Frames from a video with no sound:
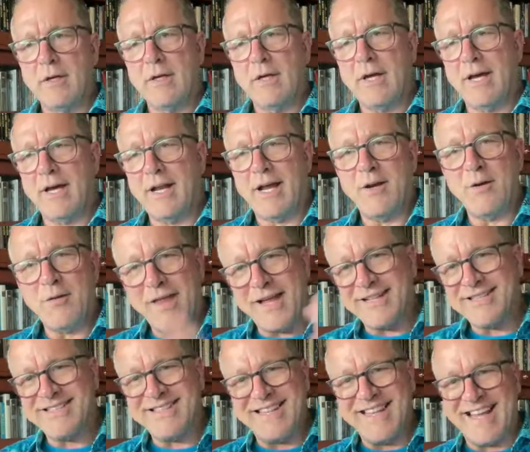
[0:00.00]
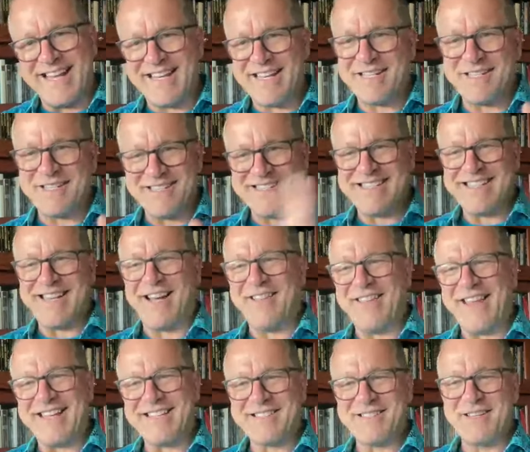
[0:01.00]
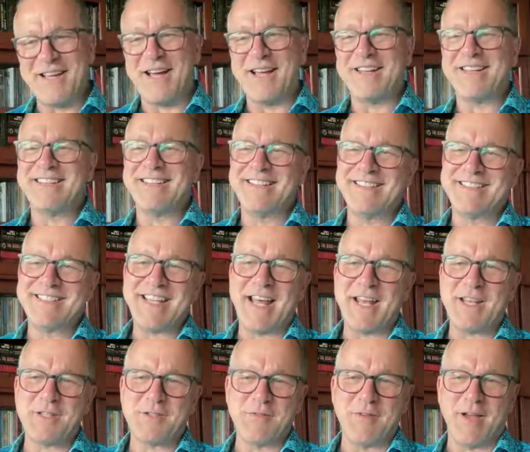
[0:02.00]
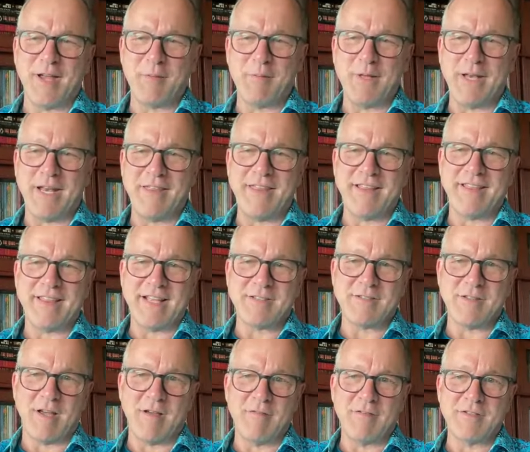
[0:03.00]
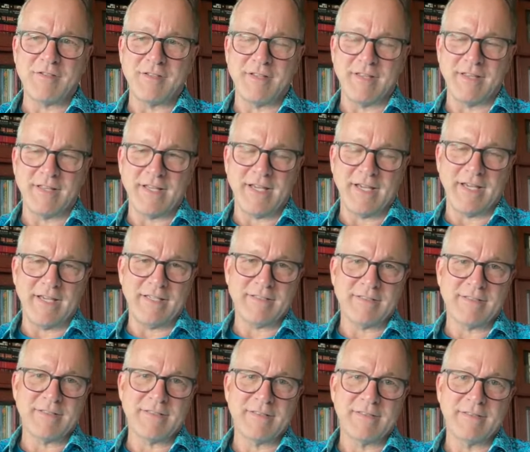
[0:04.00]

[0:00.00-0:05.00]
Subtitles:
I know that doesn't sound, that's not satisfying, but I think that's obviously the case.